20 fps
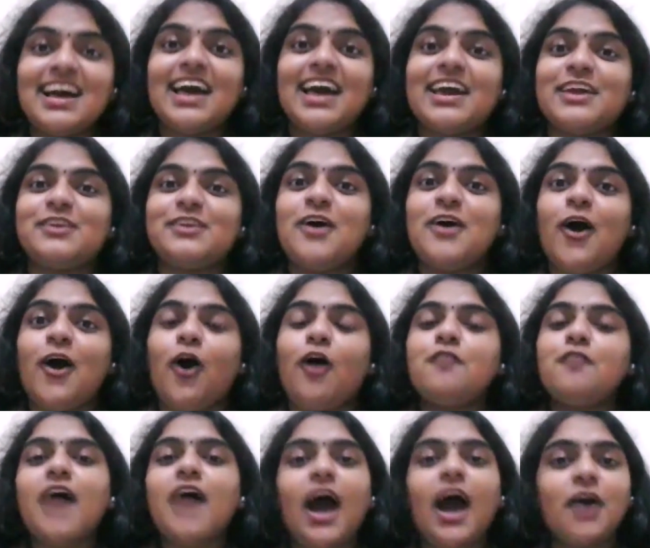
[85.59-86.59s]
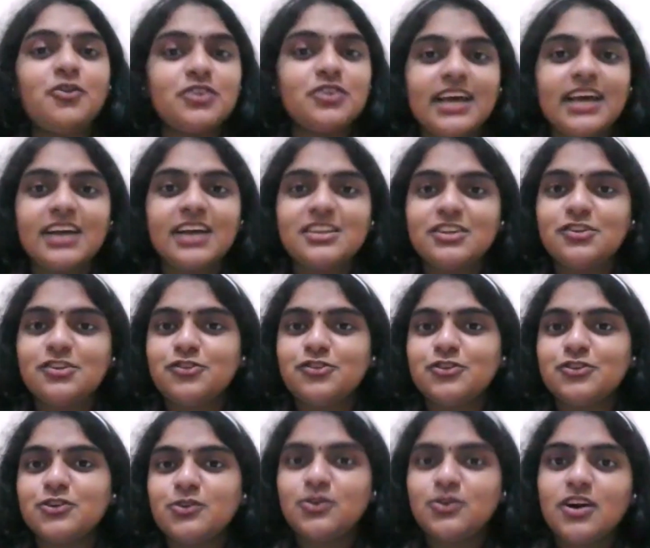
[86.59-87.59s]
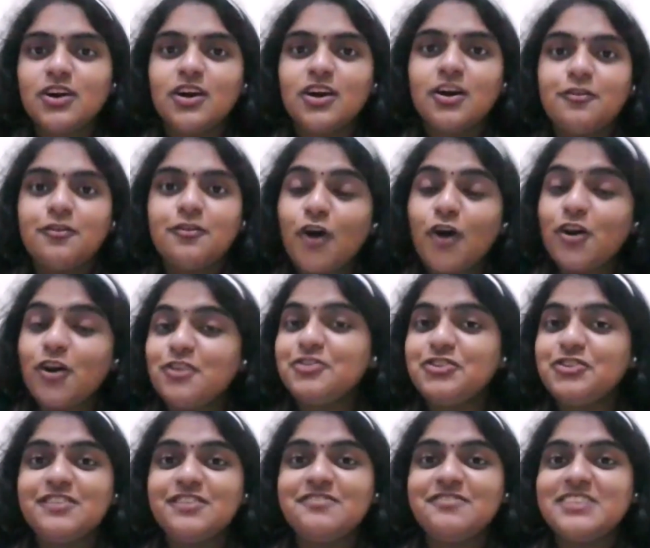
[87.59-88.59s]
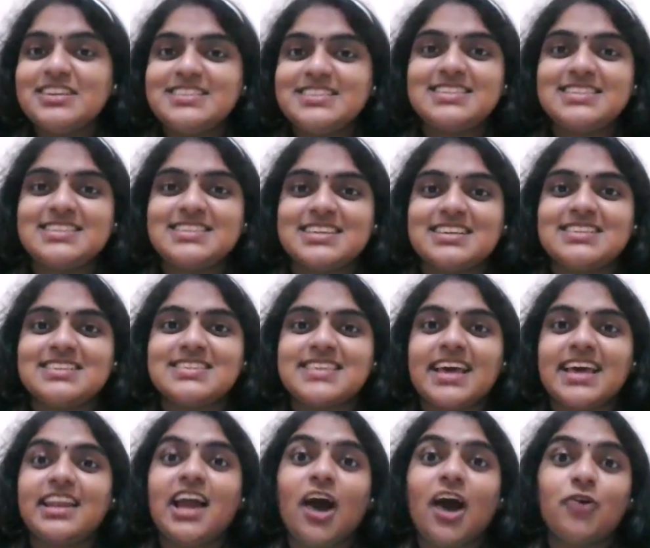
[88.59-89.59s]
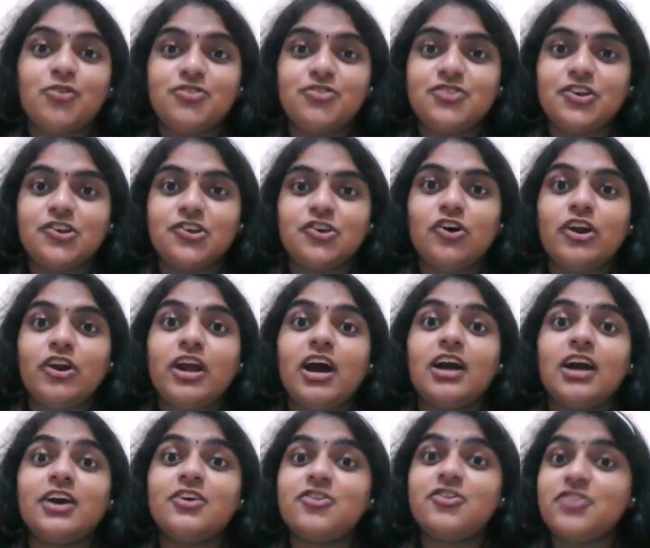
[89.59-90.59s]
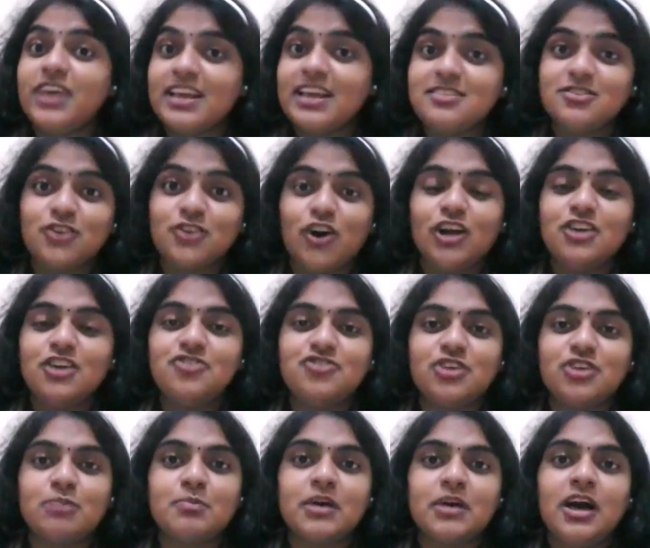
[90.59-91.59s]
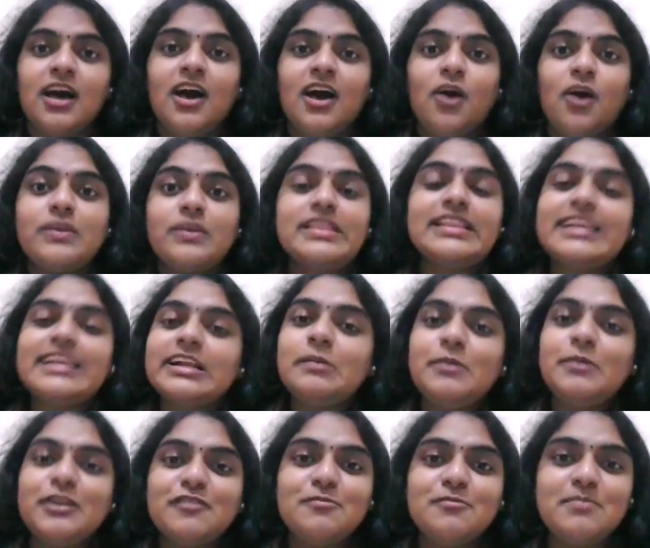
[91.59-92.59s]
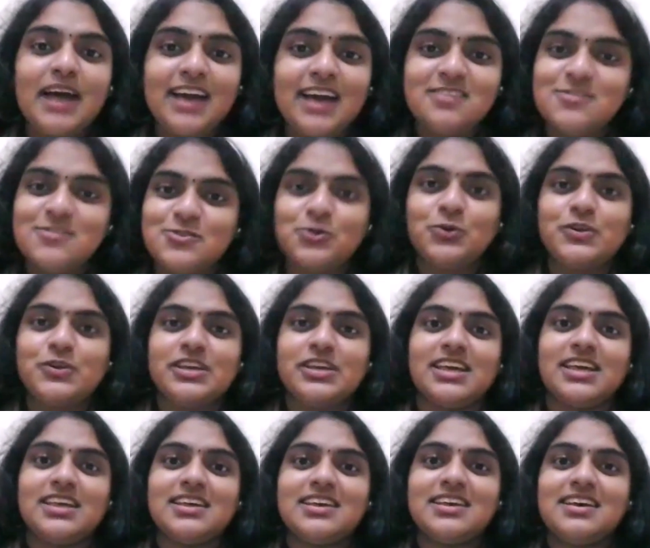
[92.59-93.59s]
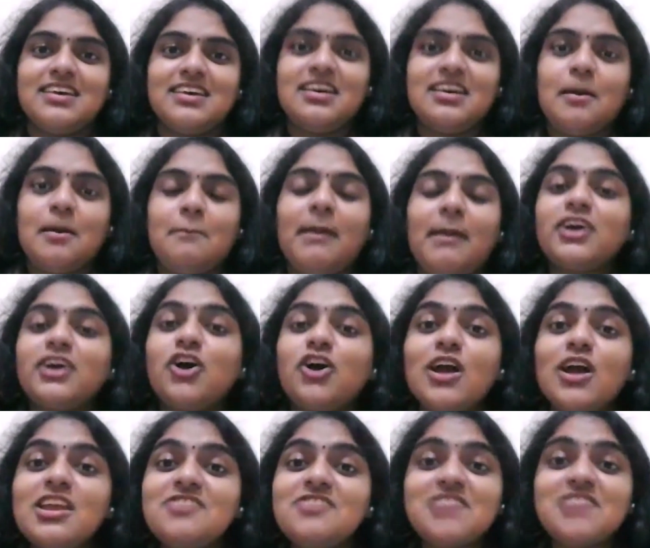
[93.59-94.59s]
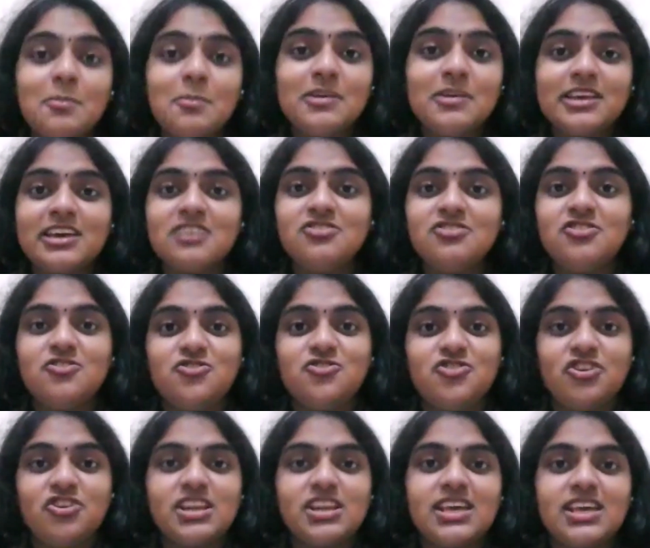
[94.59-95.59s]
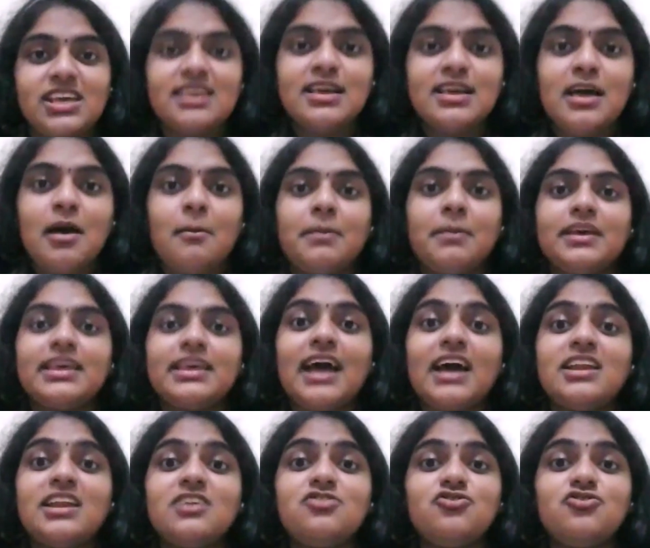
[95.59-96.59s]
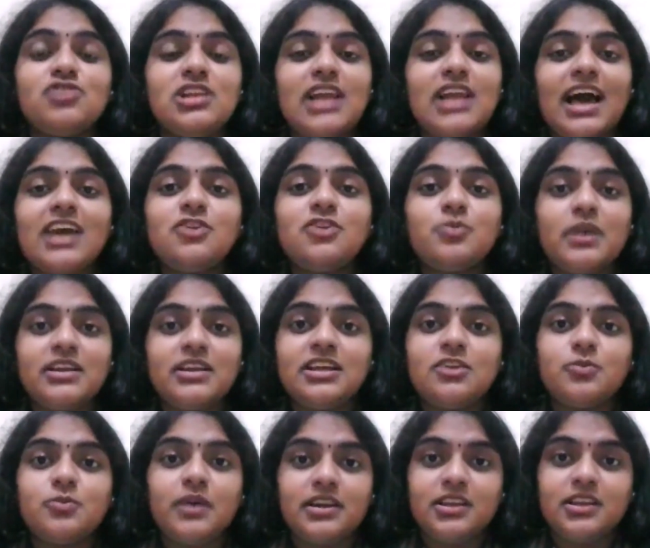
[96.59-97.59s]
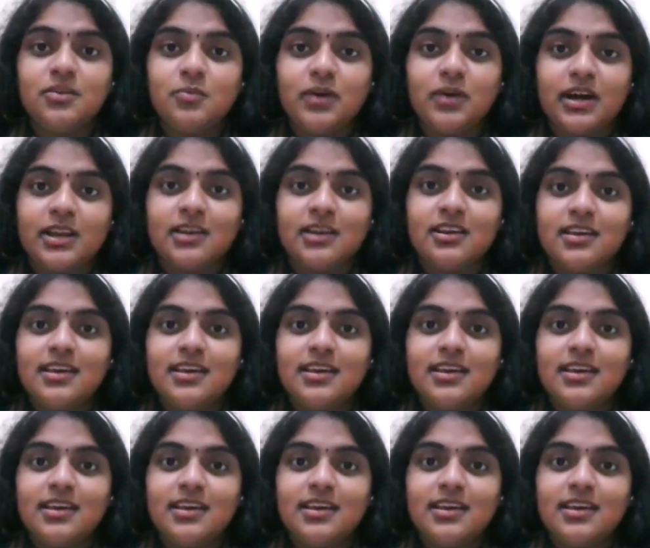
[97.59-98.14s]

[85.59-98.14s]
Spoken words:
guide of how to get into foreign universities and how to secure a great scholarship with a little bit of my story. My college application journey began in July 2021